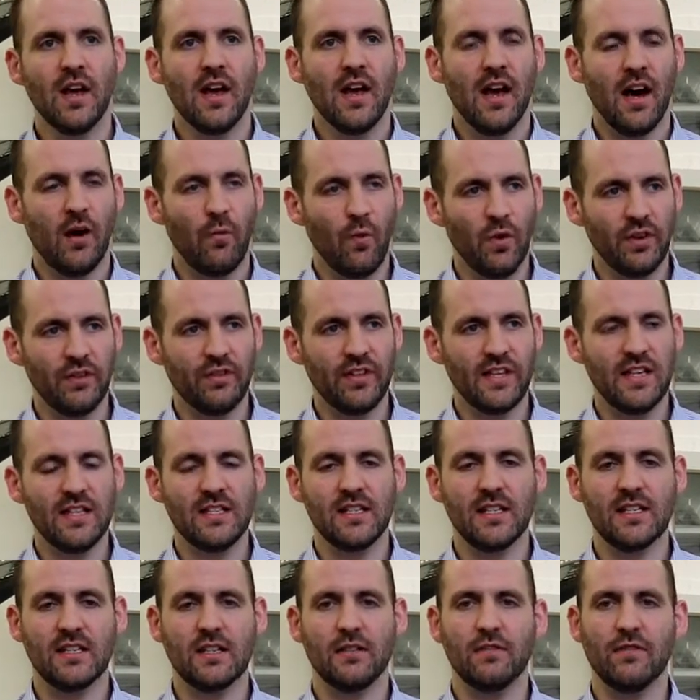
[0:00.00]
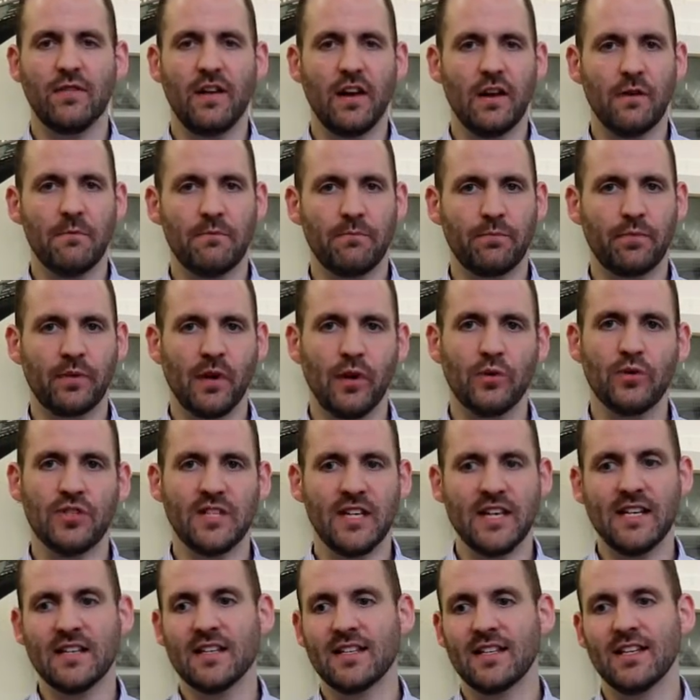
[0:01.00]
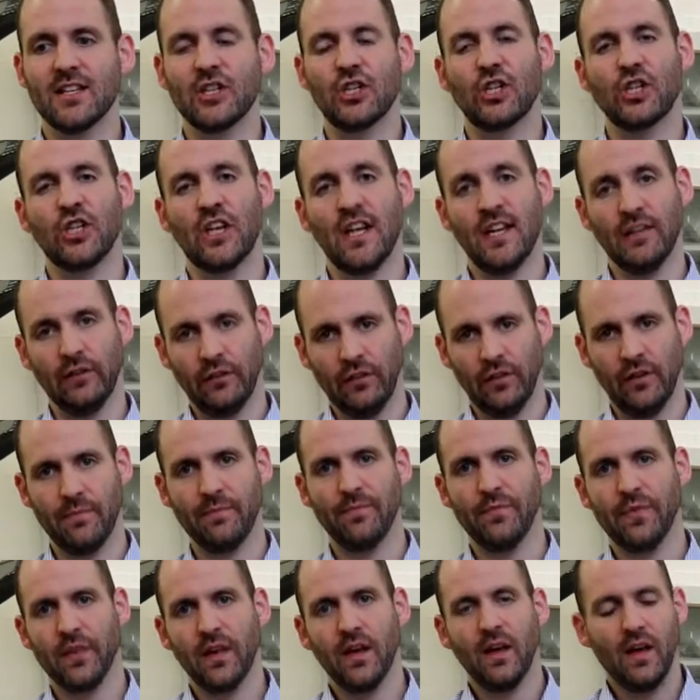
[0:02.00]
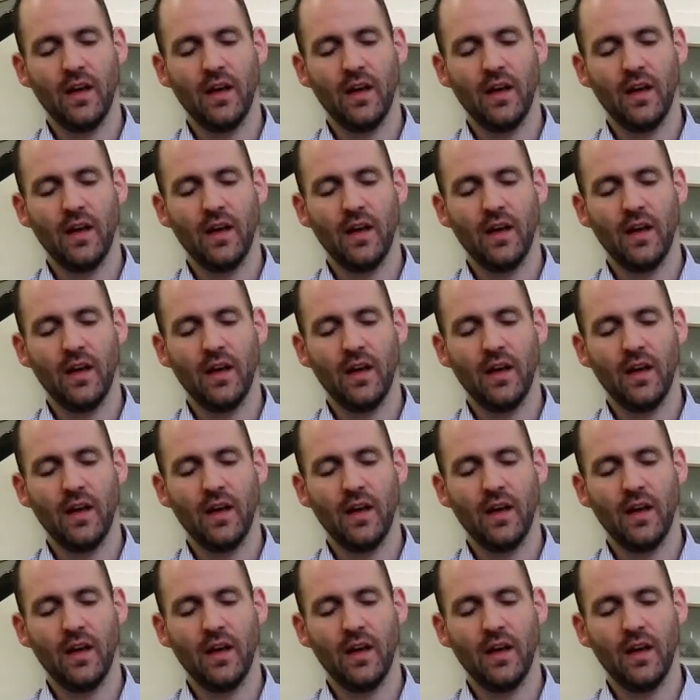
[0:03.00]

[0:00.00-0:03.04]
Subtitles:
And one of these is to develop proteins that shield them